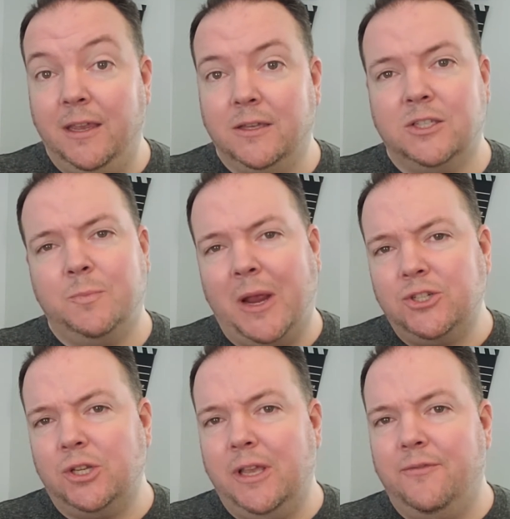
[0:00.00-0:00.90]

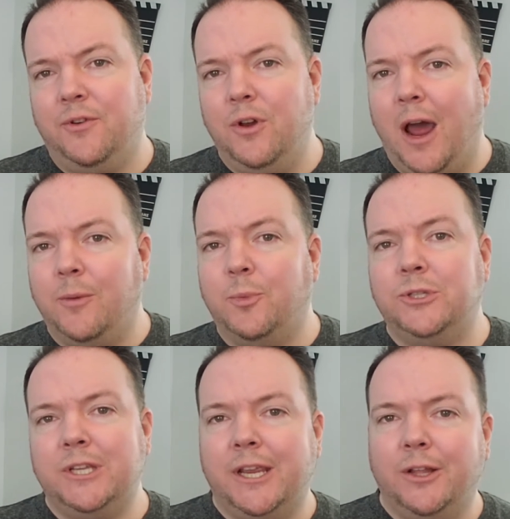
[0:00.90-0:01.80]
especially if you're not a
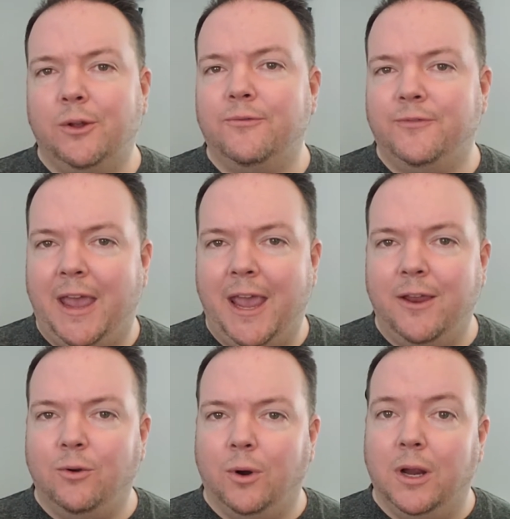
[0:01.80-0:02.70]
particular fan
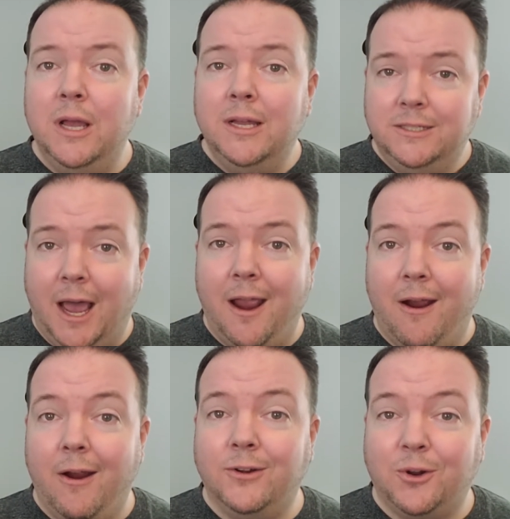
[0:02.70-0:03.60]
or
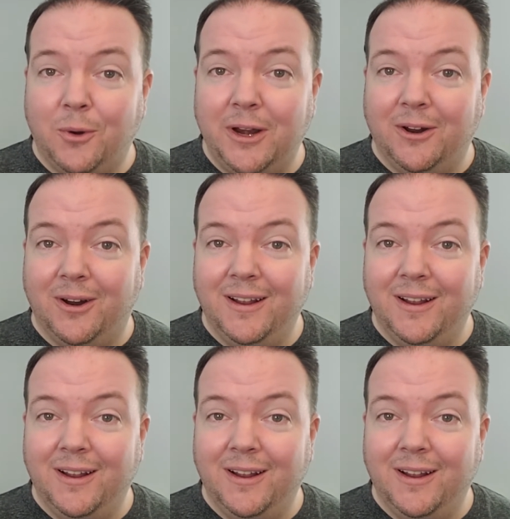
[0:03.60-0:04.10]
diehard critter